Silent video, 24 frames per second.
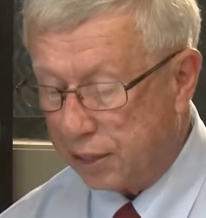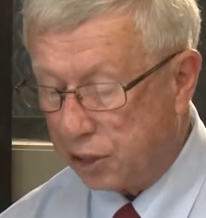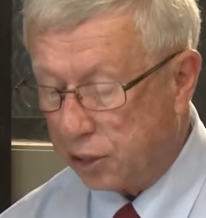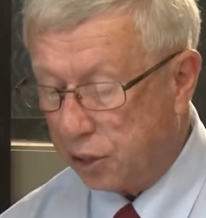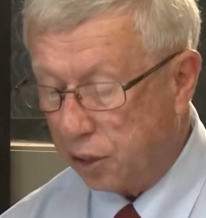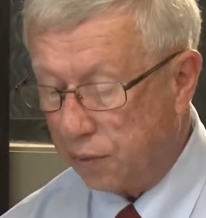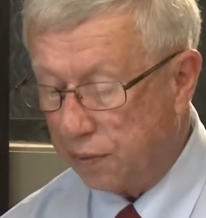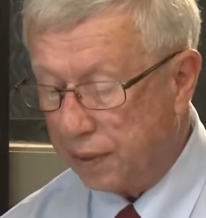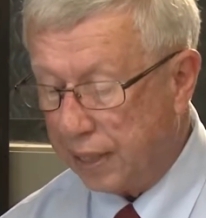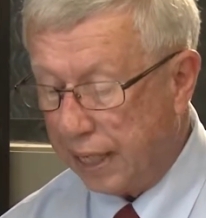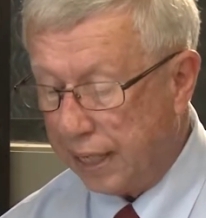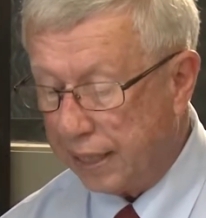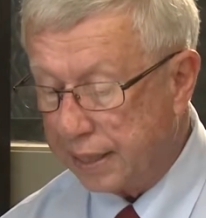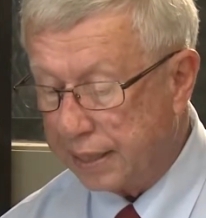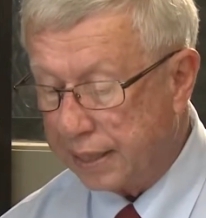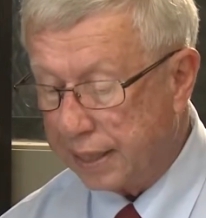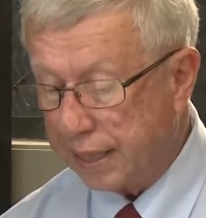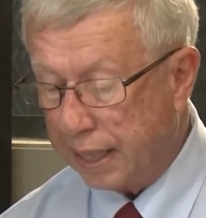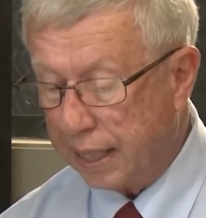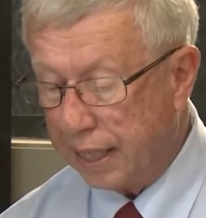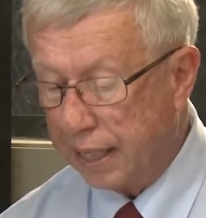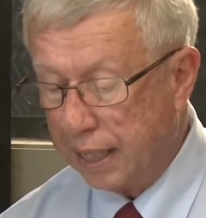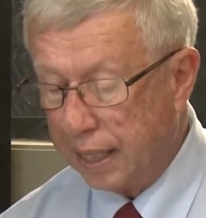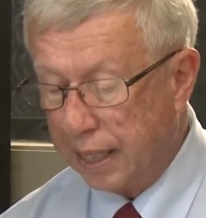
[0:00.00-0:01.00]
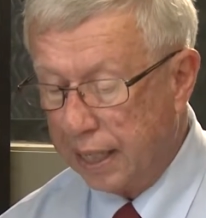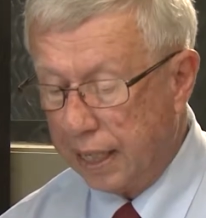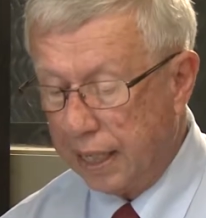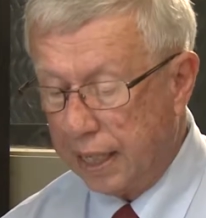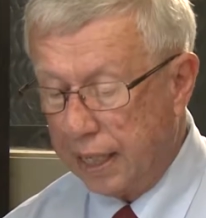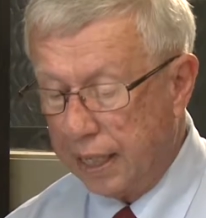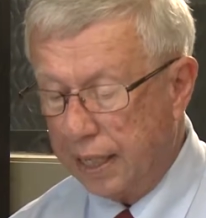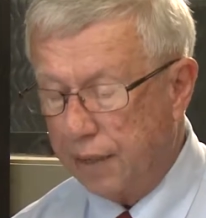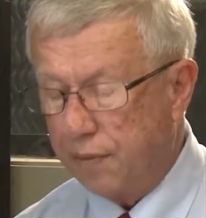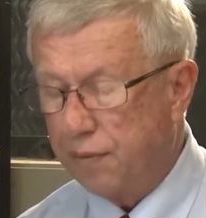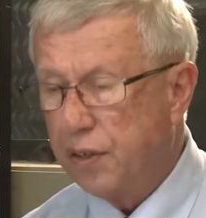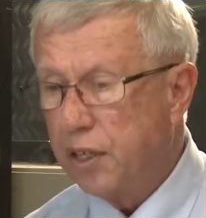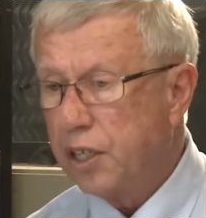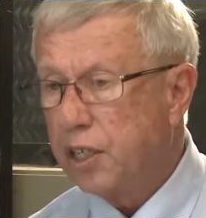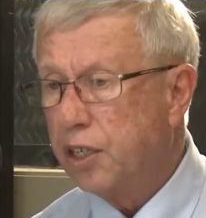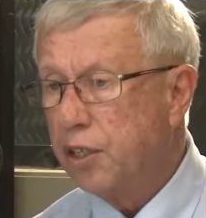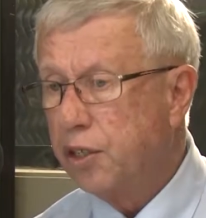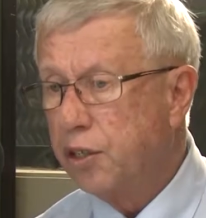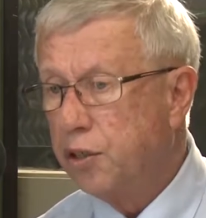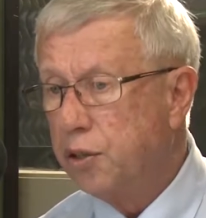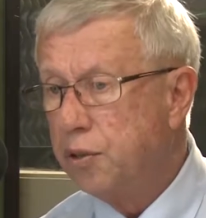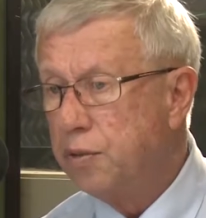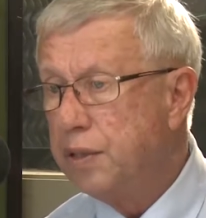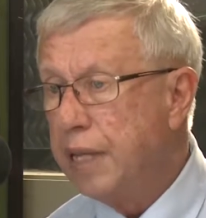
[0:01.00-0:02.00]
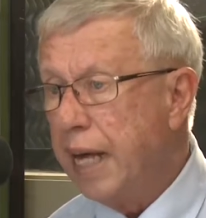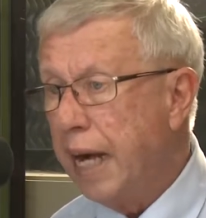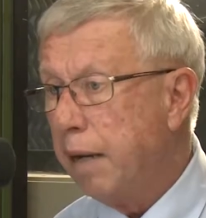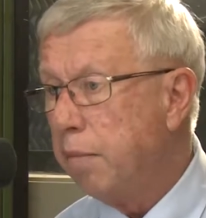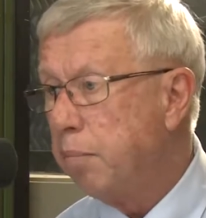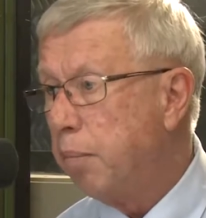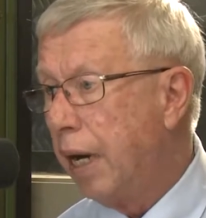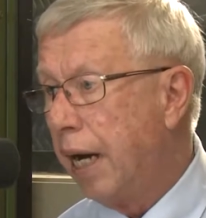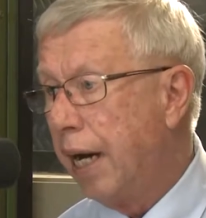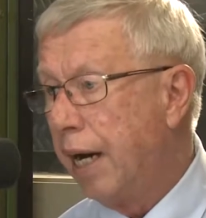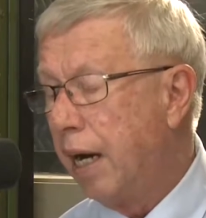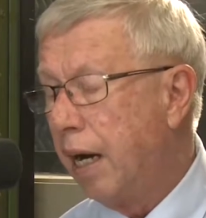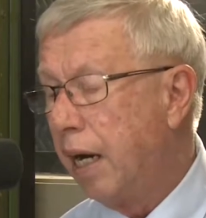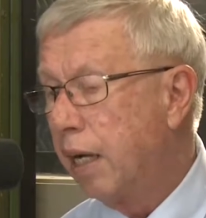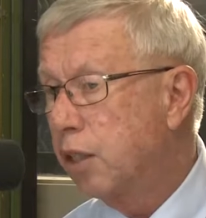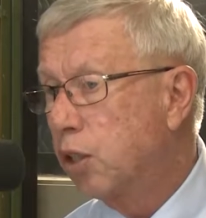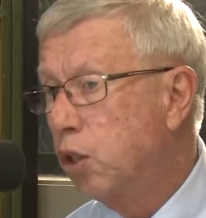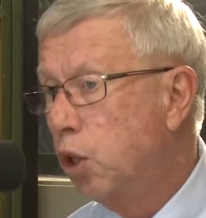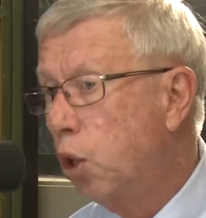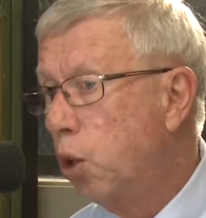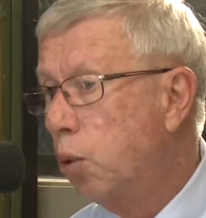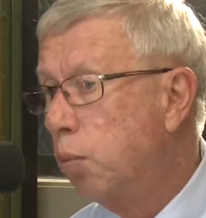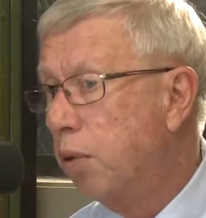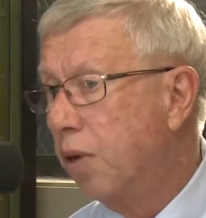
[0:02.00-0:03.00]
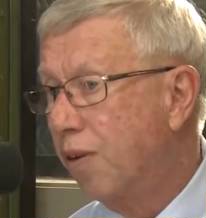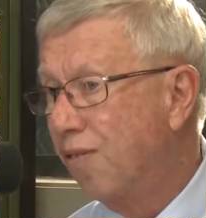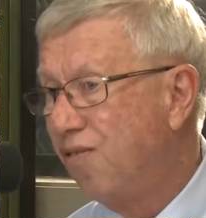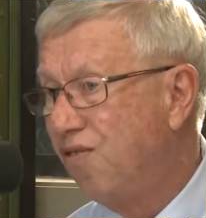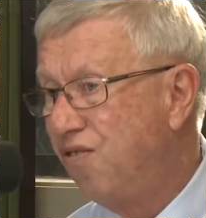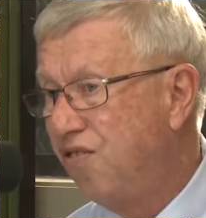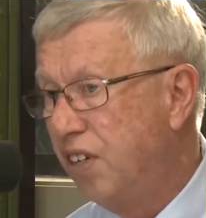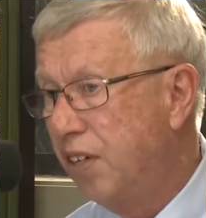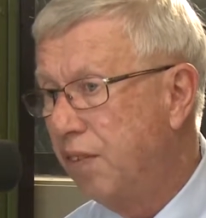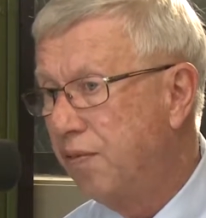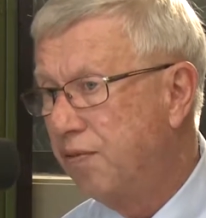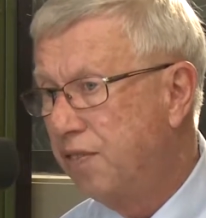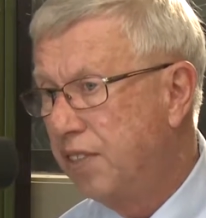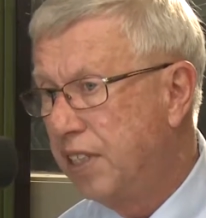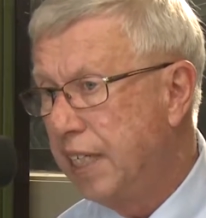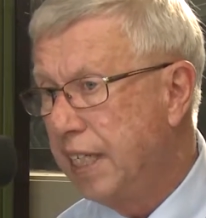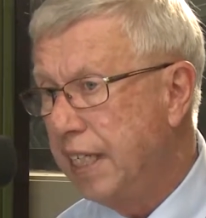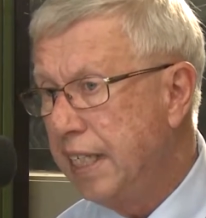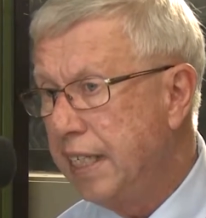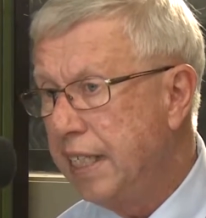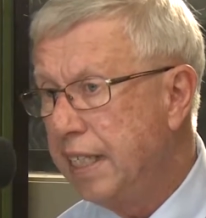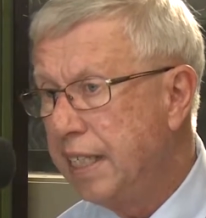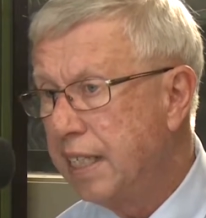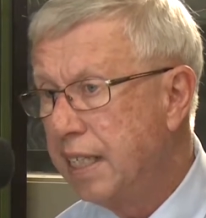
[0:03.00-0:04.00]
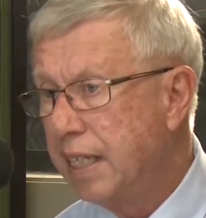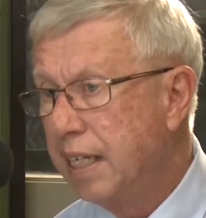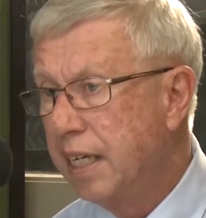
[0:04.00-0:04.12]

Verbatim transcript: So that uh, if you could do that by October 15th,